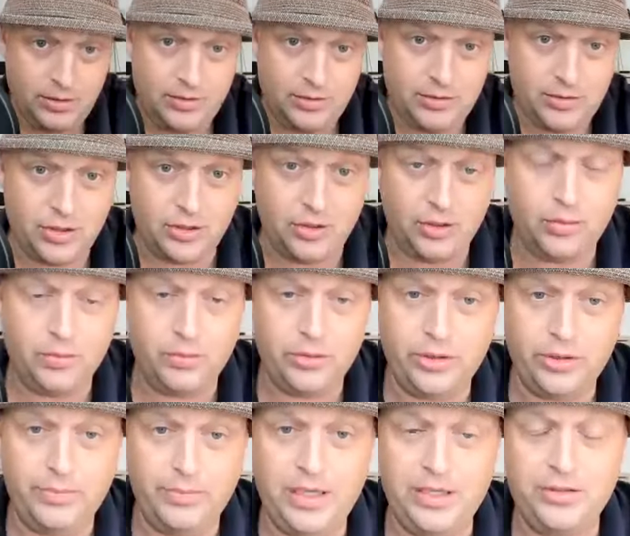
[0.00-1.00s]
So we're
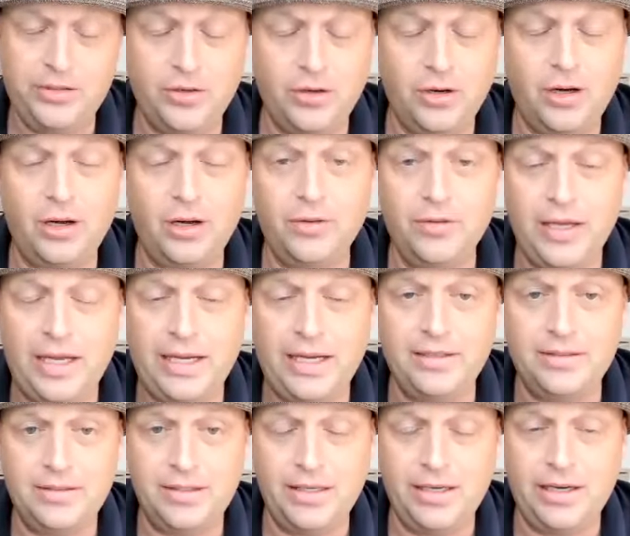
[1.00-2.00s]
going to make sure all of that
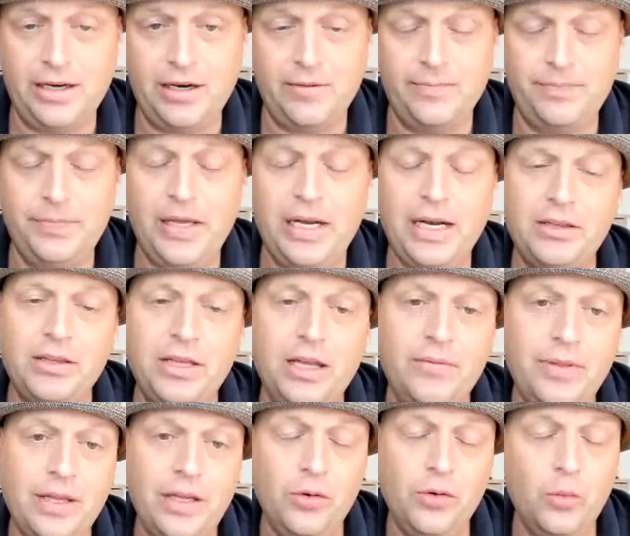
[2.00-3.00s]
is there. And I
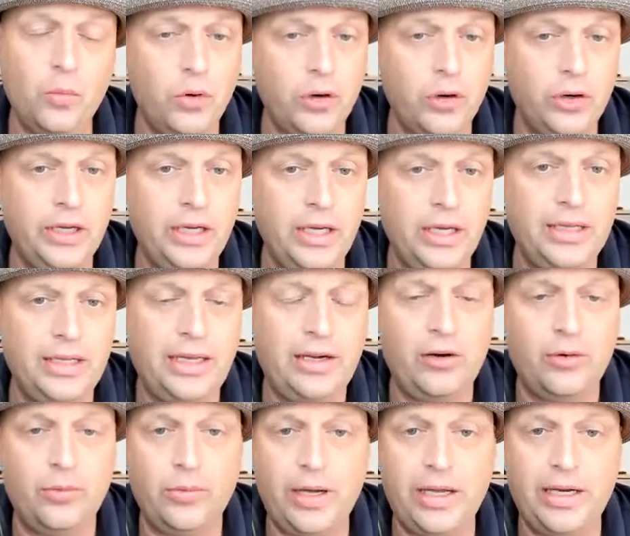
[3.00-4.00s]
love that you're working on that
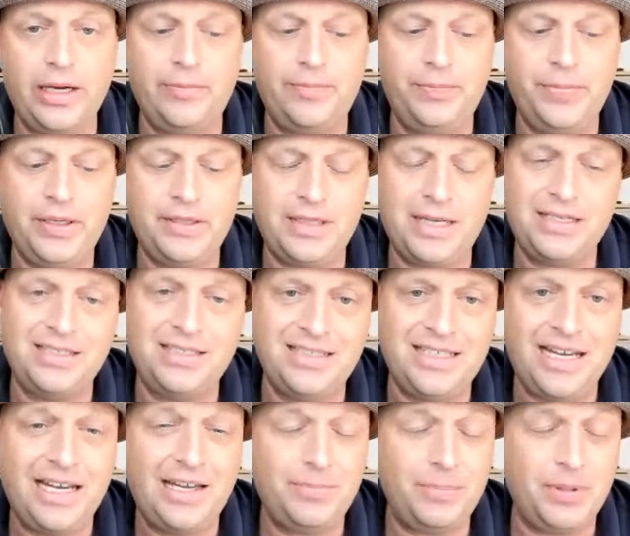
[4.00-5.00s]
already, because I
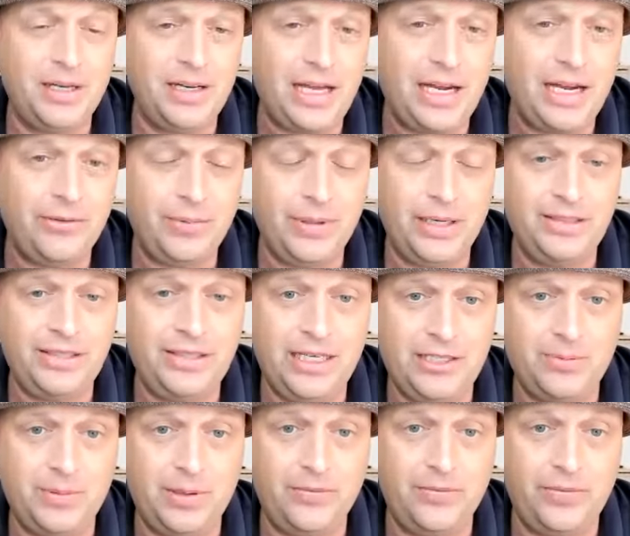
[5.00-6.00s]
say it, but not everybody
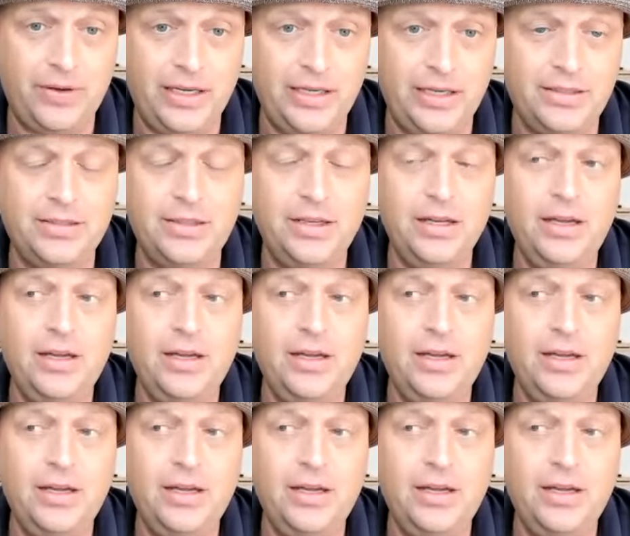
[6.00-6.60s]
takes my advice